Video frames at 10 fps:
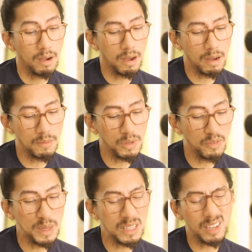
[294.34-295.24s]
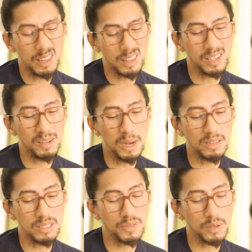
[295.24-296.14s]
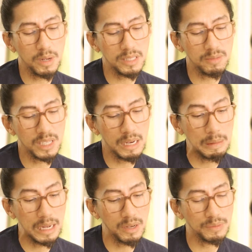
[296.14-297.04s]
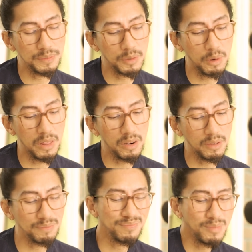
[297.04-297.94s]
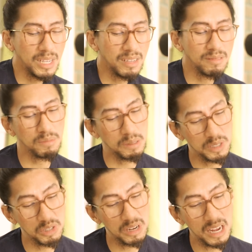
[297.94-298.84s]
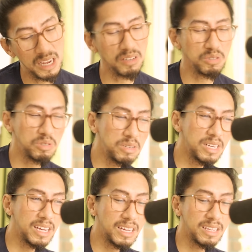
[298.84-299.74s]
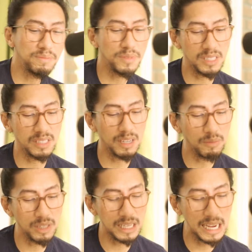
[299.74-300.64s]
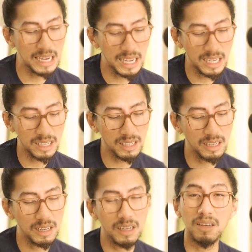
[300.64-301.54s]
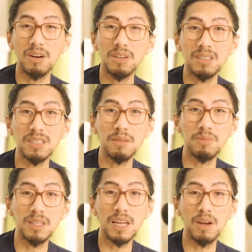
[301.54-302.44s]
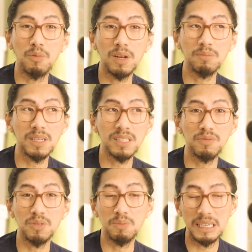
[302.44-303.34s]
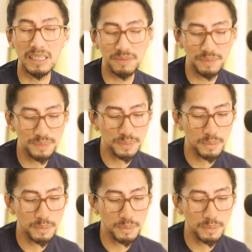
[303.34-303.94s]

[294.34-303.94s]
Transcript: Um, you've been thinking about this for quite some time now. Whether, eh, maybe should I, shouldn't I? Is this something that I like? Or this is something that I want myself to be in?